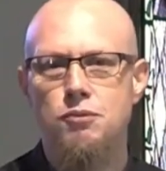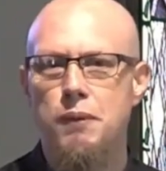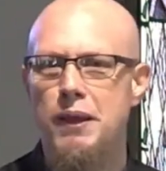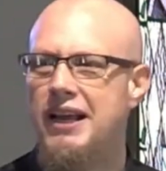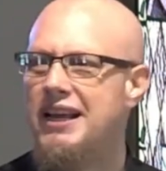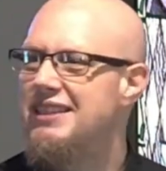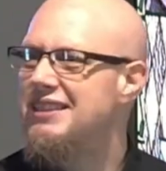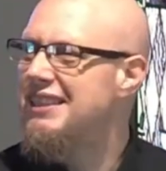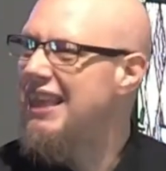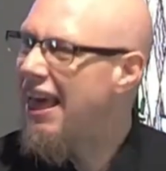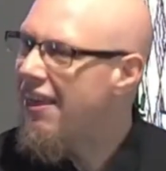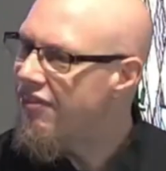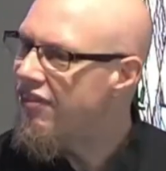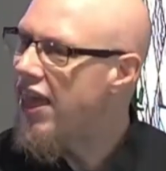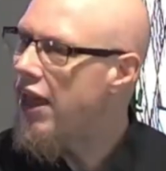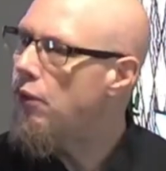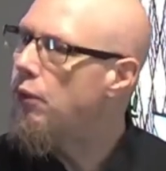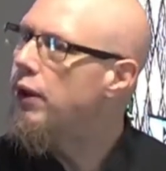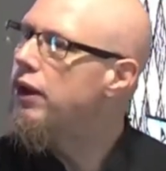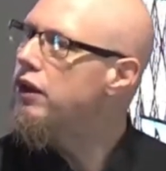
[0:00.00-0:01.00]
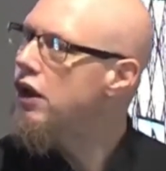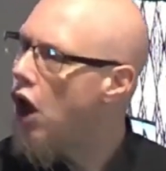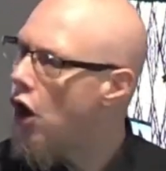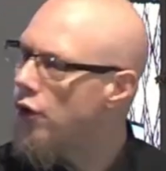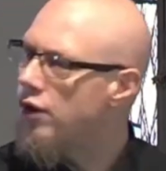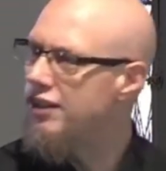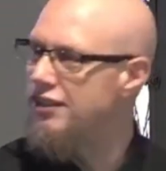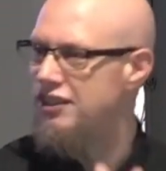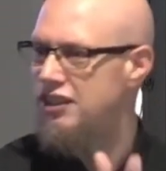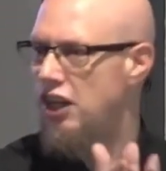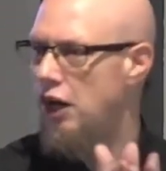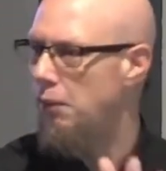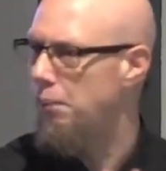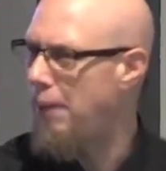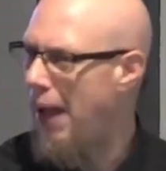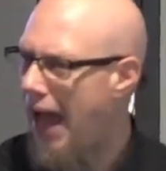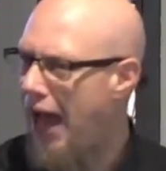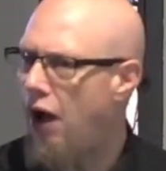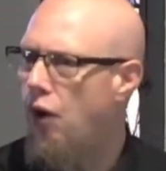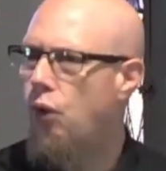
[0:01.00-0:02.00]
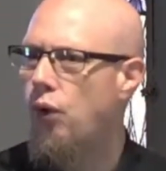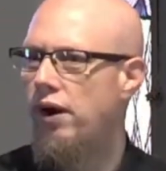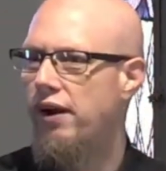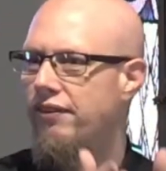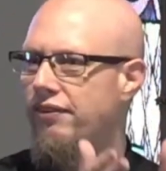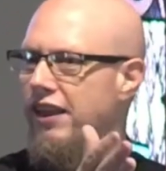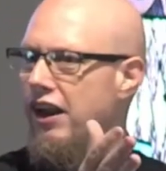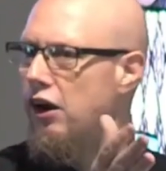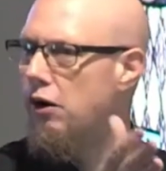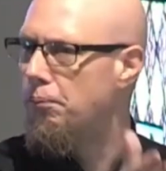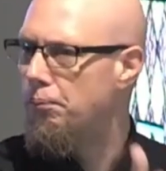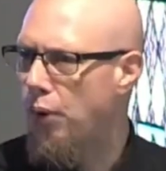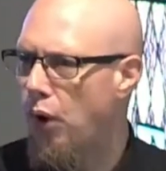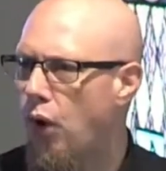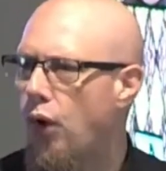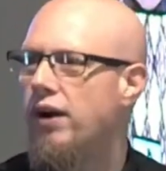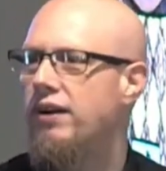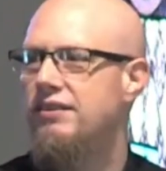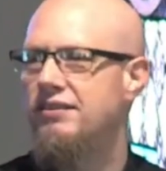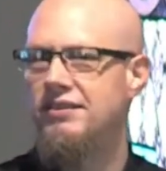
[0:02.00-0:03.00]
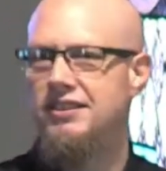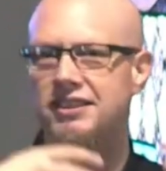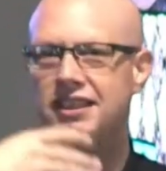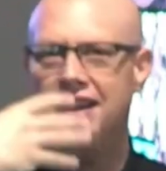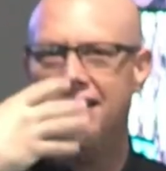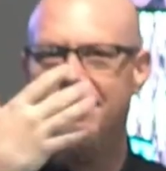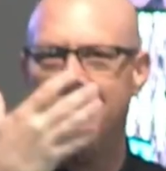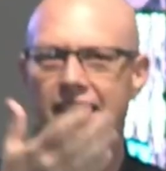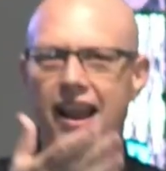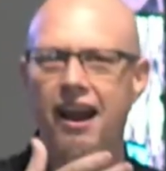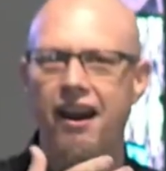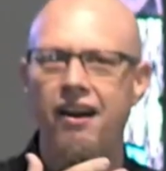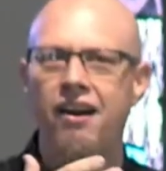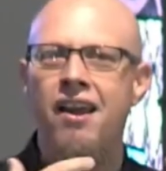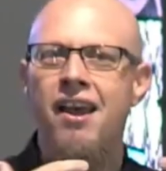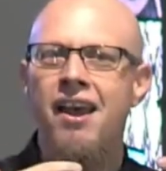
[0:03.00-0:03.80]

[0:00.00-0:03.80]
because then they would notice their power and their importance and their